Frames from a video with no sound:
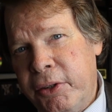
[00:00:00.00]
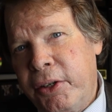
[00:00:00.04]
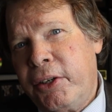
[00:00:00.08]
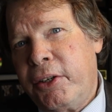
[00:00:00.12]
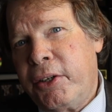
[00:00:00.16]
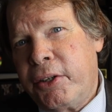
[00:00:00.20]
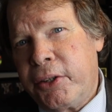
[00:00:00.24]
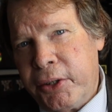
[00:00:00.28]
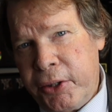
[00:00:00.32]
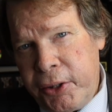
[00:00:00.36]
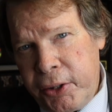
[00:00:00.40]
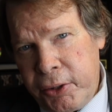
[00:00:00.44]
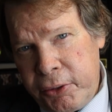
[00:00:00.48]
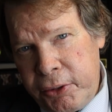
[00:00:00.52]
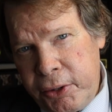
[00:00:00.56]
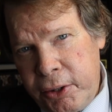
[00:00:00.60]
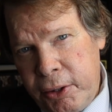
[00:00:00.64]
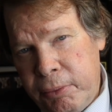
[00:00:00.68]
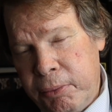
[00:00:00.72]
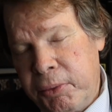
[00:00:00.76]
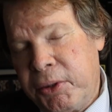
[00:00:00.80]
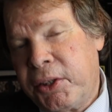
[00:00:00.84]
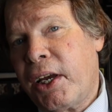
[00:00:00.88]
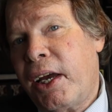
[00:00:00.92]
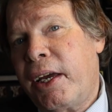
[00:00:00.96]
to your
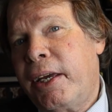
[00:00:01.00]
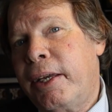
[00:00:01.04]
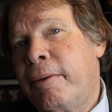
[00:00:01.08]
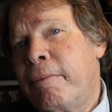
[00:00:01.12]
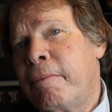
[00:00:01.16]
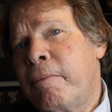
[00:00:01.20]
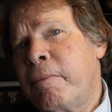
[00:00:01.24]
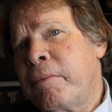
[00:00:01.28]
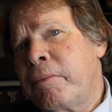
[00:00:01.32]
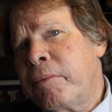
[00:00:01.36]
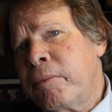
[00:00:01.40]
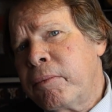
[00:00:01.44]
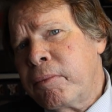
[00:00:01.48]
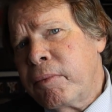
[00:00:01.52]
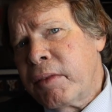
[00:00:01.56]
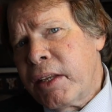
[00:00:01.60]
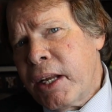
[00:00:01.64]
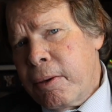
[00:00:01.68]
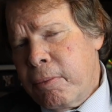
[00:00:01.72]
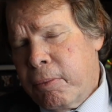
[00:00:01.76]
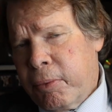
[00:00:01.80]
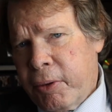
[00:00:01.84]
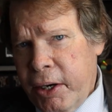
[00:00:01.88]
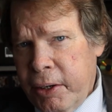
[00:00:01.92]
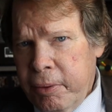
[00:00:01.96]
YouTube site,
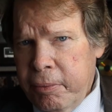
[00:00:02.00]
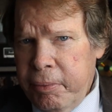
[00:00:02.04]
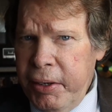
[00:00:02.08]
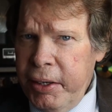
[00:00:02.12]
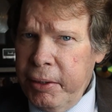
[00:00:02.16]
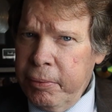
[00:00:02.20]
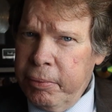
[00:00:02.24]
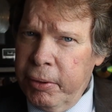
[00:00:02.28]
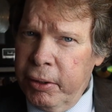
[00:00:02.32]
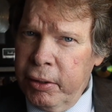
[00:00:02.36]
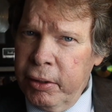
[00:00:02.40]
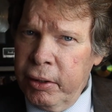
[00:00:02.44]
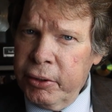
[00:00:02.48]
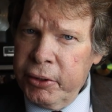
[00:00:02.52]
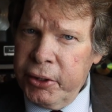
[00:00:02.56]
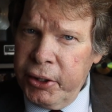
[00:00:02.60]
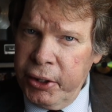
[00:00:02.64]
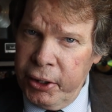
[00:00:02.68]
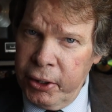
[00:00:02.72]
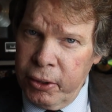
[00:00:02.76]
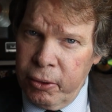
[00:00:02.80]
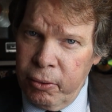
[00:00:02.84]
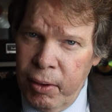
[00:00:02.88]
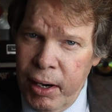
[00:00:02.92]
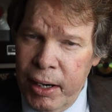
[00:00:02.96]
bring people to
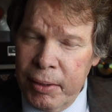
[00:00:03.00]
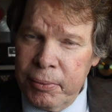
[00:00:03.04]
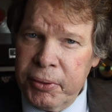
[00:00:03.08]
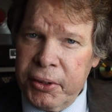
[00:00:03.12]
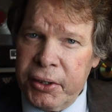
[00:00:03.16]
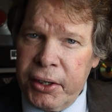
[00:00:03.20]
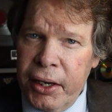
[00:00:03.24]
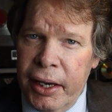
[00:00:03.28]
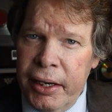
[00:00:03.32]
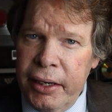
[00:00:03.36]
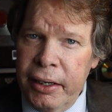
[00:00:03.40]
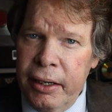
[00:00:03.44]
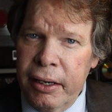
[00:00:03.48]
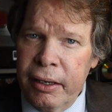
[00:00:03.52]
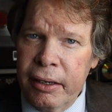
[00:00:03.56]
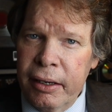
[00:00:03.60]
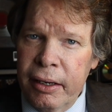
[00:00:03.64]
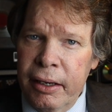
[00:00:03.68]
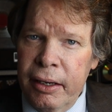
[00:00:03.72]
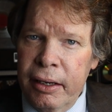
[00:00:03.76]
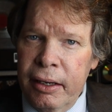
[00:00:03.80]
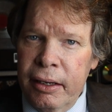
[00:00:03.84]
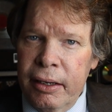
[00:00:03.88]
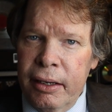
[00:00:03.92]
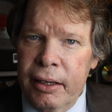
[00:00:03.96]
your website,
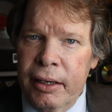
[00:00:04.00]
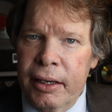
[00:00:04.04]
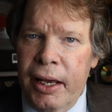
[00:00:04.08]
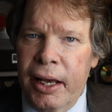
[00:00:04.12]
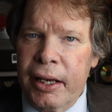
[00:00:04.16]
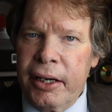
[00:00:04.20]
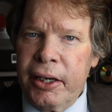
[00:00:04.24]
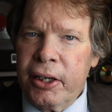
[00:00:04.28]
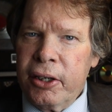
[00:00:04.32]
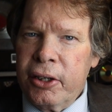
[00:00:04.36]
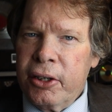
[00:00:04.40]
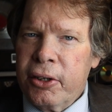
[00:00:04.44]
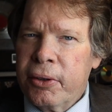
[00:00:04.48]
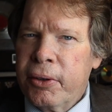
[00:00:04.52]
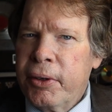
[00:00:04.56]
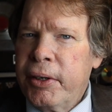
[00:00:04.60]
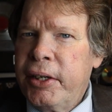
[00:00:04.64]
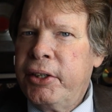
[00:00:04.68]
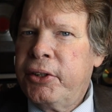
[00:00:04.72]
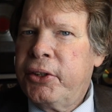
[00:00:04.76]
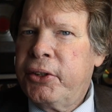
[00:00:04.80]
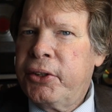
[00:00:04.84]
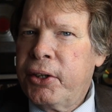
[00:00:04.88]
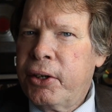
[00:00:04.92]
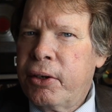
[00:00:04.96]
and
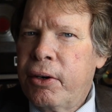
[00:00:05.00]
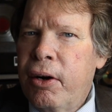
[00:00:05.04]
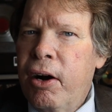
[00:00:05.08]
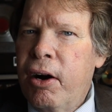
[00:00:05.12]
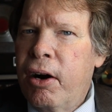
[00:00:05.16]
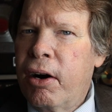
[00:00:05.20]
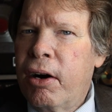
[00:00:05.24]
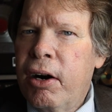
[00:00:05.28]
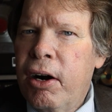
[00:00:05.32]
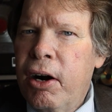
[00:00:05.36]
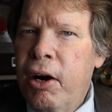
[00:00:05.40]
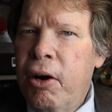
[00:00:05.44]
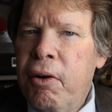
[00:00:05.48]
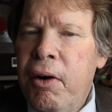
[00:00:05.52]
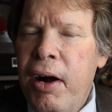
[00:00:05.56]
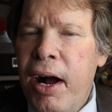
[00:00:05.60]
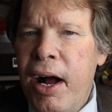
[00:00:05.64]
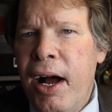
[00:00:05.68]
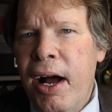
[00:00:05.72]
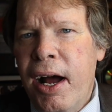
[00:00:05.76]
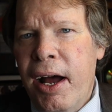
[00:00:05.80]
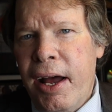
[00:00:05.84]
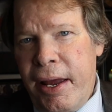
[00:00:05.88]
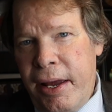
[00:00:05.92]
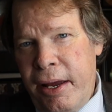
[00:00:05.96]
increase your
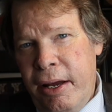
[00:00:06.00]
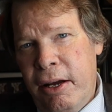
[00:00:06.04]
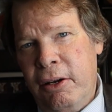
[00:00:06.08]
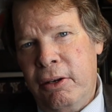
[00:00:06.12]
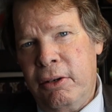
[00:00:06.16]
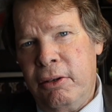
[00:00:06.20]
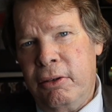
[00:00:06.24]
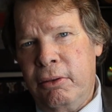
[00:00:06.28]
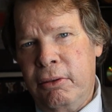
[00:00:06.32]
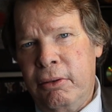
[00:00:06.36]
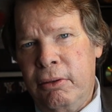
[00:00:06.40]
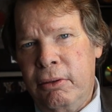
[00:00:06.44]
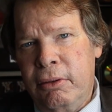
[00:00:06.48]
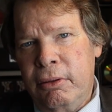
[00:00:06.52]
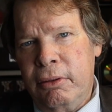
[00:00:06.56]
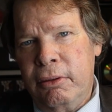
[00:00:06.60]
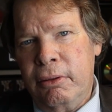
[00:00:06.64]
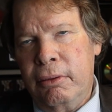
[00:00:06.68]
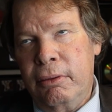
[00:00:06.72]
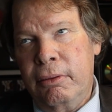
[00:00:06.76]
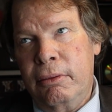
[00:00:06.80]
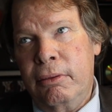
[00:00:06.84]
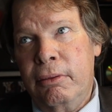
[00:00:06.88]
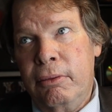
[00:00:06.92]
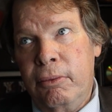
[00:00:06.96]
ROI.
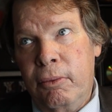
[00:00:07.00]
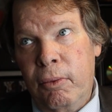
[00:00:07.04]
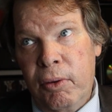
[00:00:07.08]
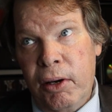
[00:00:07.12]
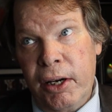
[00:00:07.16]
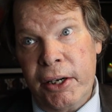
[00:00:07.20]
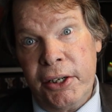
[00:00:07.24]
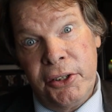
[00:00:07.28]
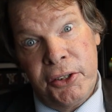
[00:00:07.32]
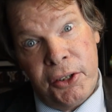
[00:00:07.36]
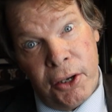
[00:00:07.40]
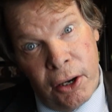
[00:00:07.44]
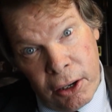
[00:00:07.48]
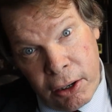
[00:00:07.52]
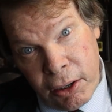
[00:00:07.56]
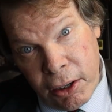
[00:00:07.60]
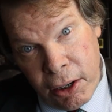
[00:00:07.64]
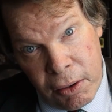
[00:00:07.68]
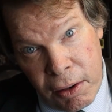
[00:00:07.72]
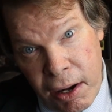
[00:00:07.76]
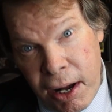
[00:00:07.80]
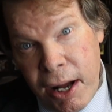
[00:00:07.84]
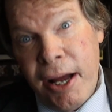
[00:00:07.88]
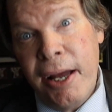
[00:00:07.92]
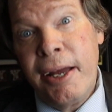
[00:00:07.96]
What is
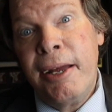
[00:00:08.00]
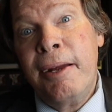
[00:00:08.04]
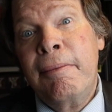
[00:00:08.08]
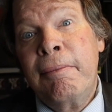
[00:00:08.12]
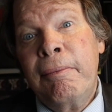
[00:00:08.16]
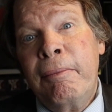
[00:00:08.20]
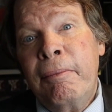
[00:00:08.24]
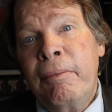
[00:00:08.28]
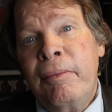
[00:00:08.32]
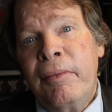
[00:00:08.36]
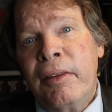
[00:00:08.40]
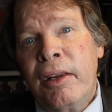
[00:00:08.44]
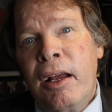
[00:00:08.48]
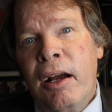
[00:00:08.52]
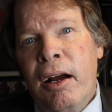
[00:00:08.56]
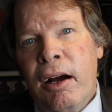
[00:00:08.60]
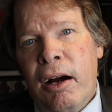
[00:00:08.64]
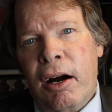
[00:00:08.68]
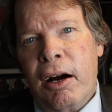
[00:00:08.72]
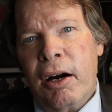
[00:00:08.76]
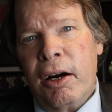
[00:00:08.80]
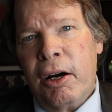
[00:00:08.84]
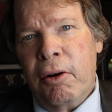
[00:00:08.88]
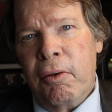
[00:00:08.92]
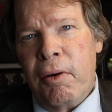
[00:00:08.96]
ROI?
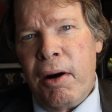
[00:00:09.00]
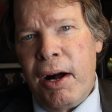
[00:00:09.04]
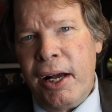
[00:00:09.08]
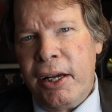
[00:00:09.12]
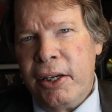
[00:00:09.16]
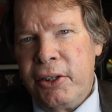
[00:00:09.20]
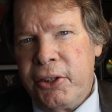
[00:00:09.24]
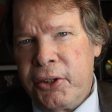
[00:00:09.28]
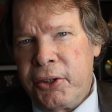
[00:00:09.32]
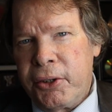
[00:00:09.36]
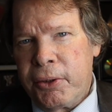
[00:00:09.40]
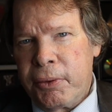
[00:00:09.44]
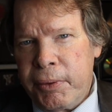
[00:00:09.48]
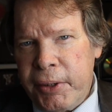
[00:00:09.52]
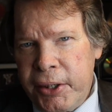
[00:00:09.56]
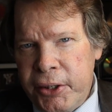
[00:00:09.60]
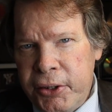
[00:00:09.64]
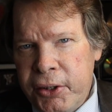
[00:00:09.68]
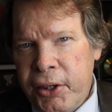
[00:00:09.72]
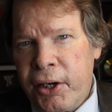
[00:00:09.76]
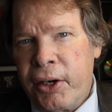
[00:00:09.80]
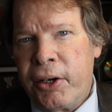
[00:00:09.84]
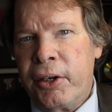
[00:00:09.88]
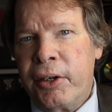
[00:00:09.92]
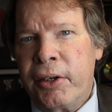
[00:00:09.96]
ROI is your
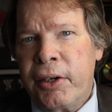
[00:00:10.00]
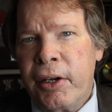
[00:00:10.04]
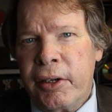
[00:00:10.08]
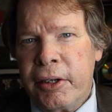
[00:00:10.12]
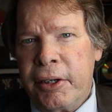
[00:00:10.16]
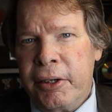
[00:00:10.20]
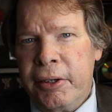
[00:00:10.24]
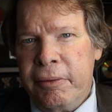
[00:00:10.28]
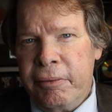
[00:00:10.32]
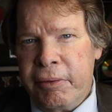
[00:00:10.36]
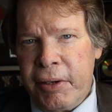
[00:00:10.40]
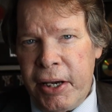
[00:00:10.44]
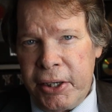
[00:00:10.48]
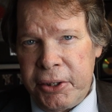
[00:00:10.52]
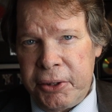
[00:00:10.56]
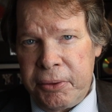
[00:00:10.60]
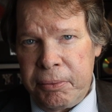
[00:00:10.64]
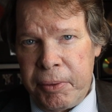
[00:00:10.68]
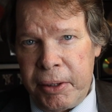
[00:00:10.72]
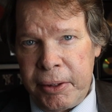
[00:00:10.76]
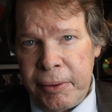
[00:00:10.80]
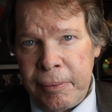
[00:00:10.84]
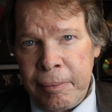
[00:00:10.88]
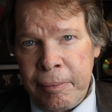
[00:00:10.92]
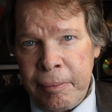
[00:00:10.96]
return on
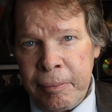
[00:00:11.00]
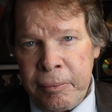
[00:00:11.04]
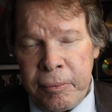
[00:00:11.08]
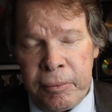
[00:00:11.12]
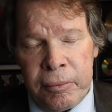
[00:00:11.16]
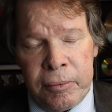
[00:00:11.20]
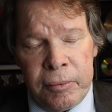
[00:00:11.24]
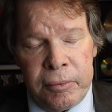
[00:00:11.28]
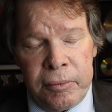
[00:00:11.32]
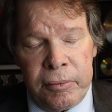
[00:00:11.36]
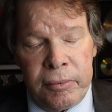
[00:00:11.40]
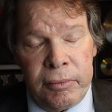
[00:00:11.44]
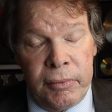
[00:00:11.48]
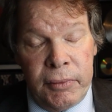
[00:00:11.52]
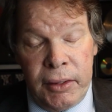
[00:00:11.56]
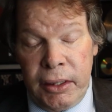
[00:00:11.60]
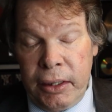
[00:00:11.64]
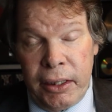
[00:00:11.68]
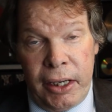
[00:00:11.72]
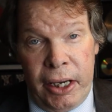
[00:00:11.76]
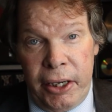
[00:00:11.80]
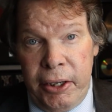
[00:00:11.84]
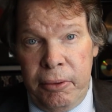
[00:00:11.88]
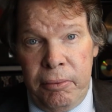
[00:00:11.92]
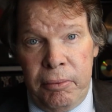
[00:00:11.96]
investment.
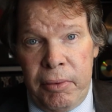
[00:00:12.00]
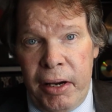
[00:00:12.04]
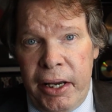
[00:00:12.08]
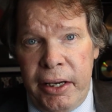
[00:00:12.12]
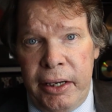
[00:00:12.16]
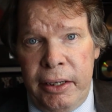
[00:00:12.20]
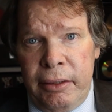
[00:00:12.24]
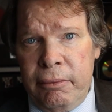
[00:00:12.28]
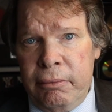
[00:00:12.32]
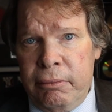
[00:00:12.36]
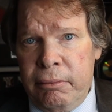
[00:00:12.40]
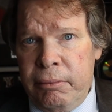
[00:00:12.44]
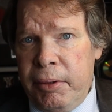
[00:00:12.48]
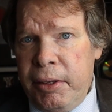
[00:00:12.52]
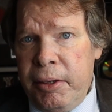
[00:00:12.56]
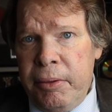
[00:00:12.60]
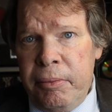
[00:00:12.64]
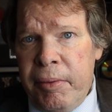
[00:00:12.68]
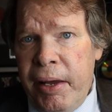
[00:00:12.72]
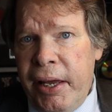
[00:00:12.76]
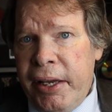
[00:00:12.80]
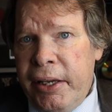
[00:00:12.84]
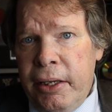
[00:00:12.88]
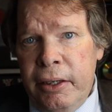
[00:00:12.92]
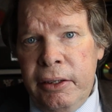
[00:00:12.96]
Now, you might be
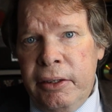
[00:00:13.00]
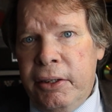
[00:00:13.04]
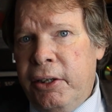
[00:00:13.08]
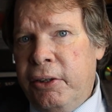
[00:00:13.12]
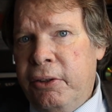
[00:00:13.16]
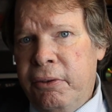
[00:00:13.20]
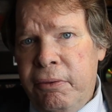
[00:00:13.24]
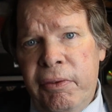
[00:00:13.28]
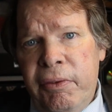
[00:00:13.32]
making these